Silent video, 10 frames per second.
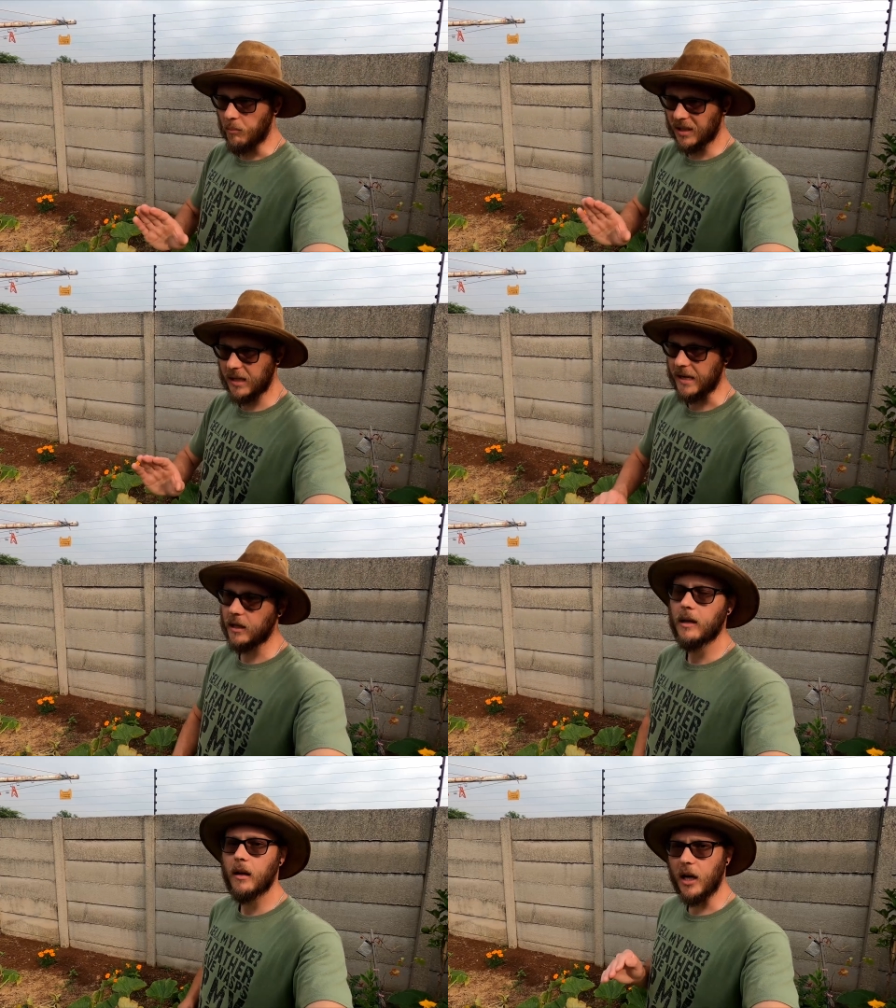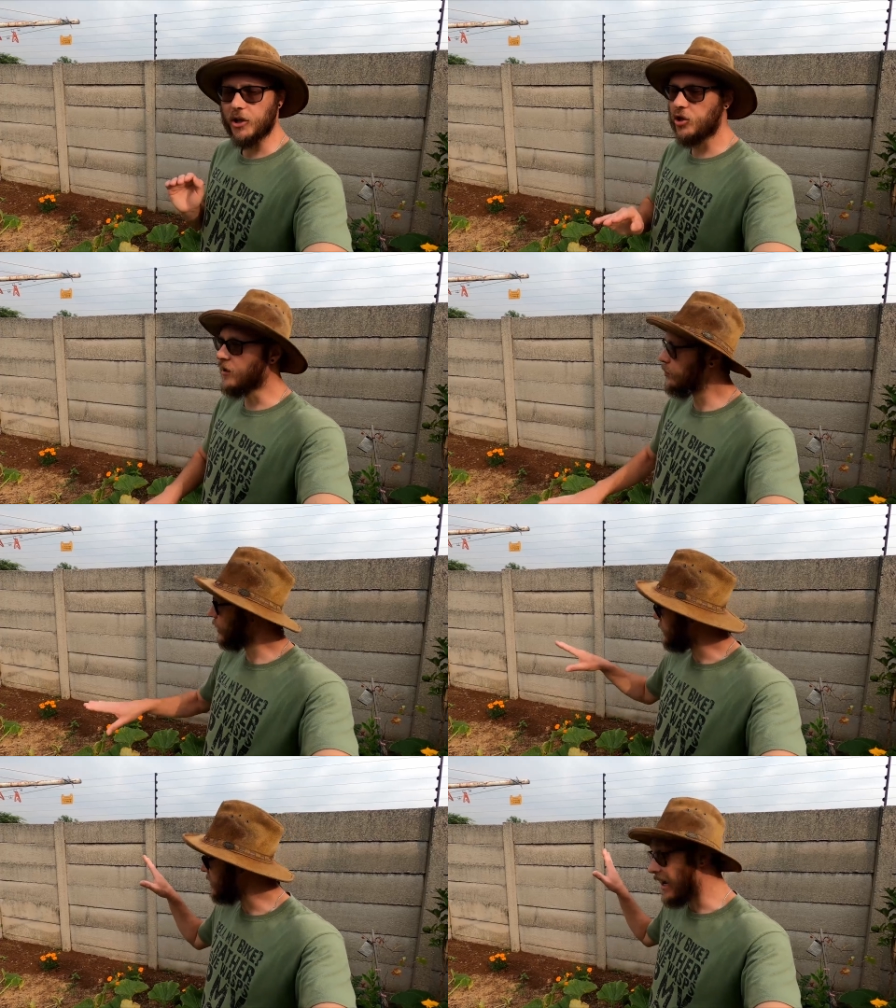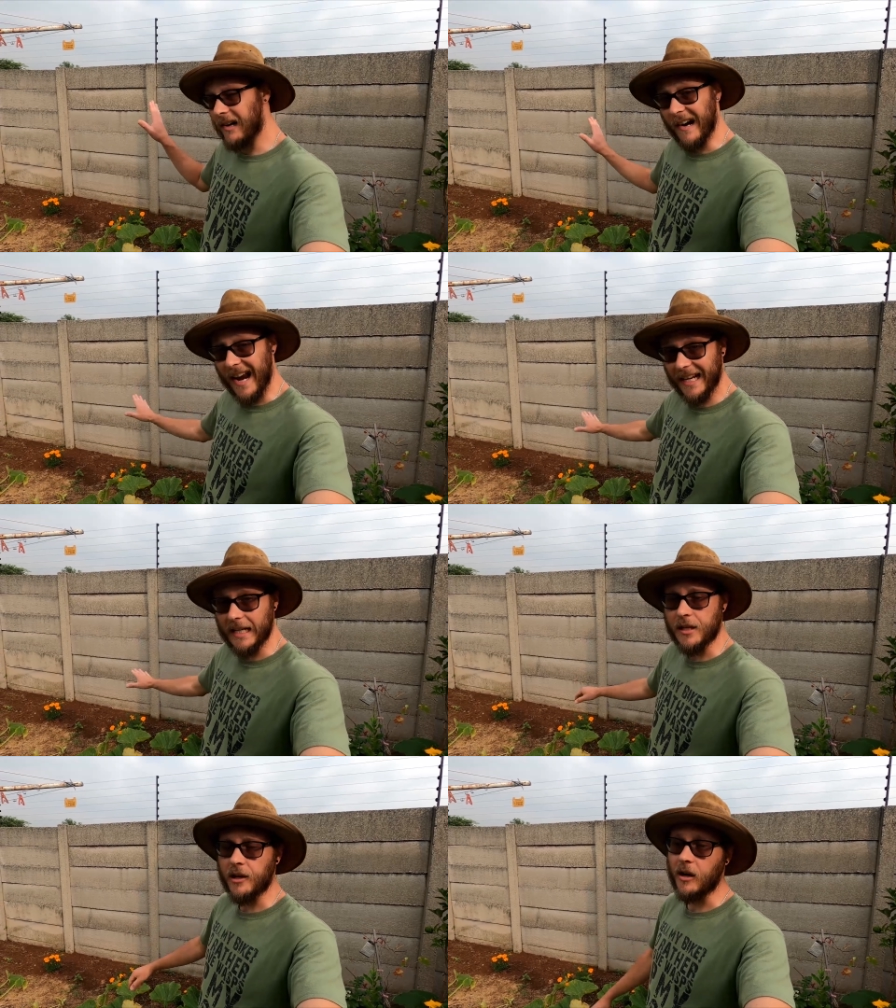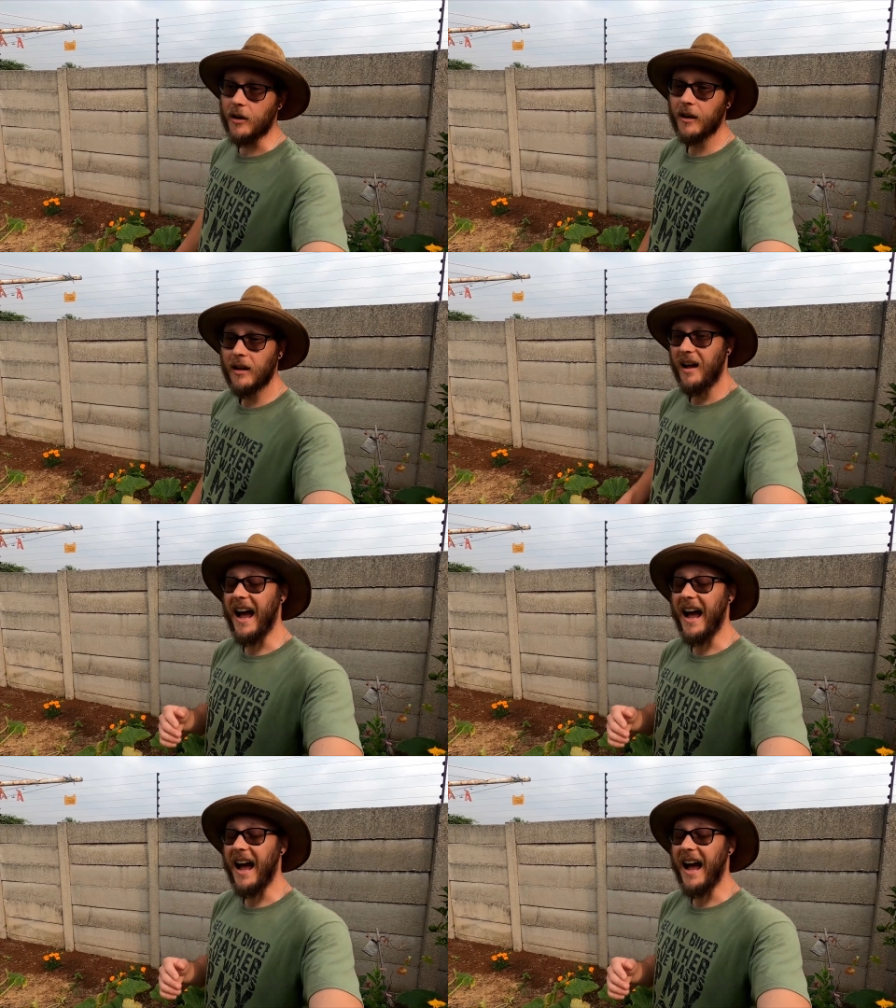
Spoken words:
Mistake. I should have put them directly in the ground.